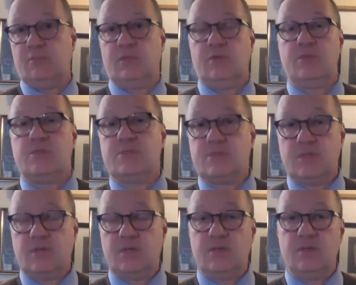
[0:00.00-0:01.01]
You know, this is
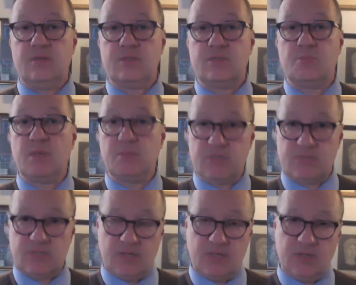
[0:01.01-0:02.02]
a this is a big
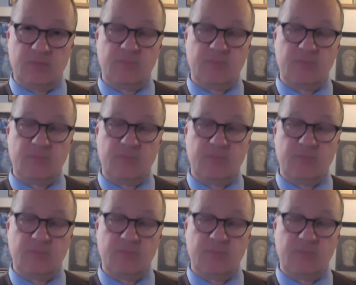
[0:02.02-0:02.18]
mistake,